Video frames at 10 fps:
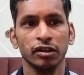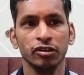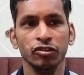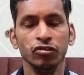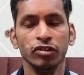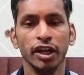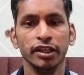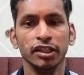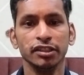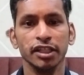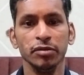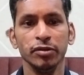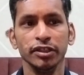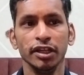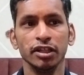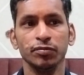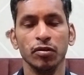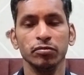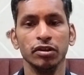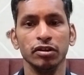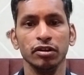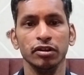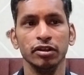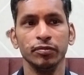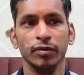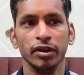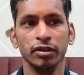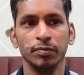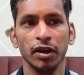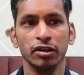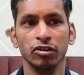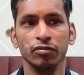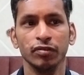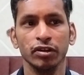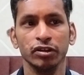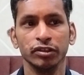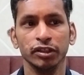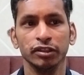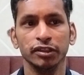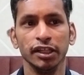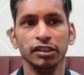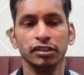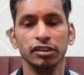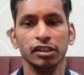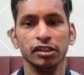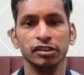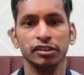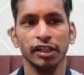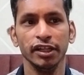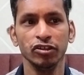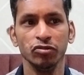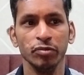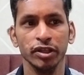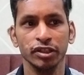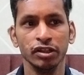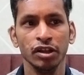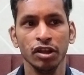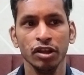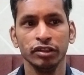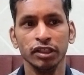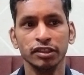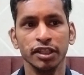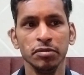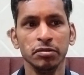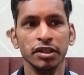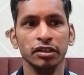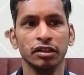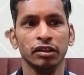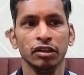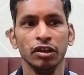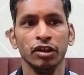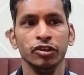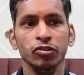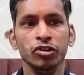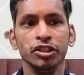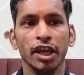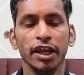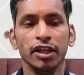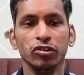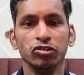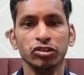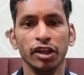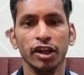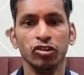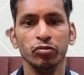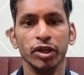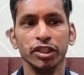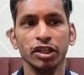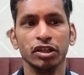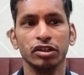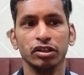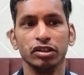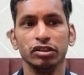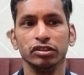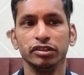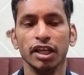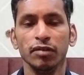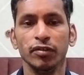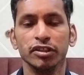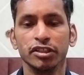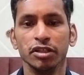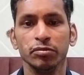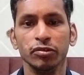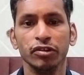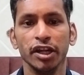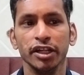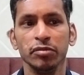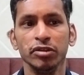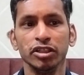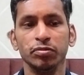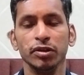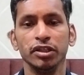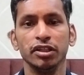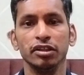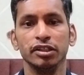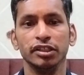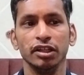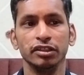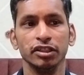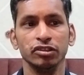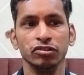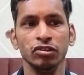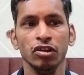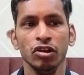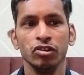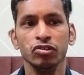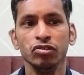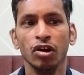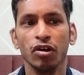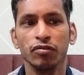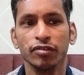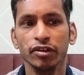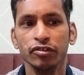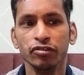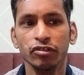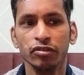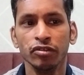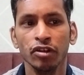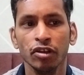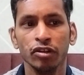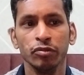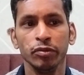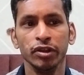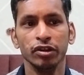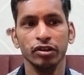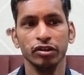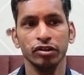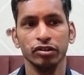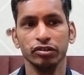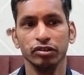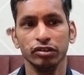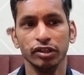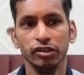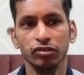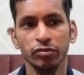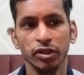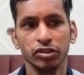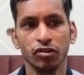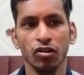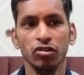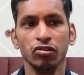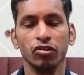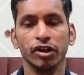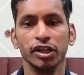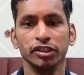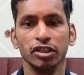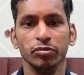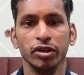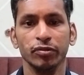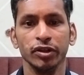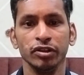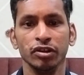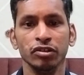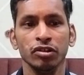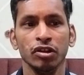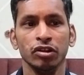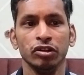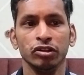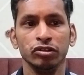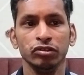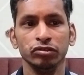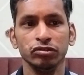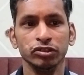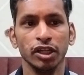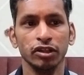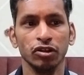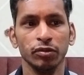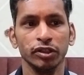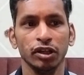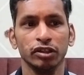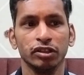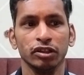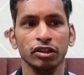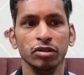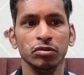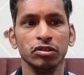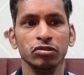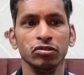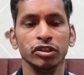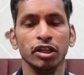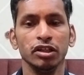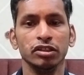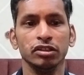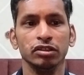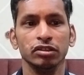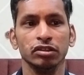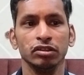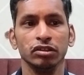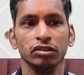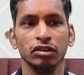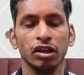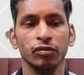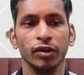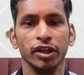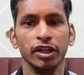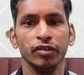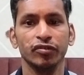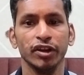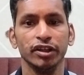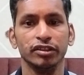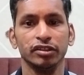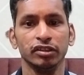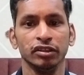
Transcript: Do you get the same result from the different part of a test that is designed to measure the same thing? You design a questionnaire to measure the self-esteem. You randomly split the result into two halves, and you should be there should be a strong correlation between the two set of results. If the two results are very different,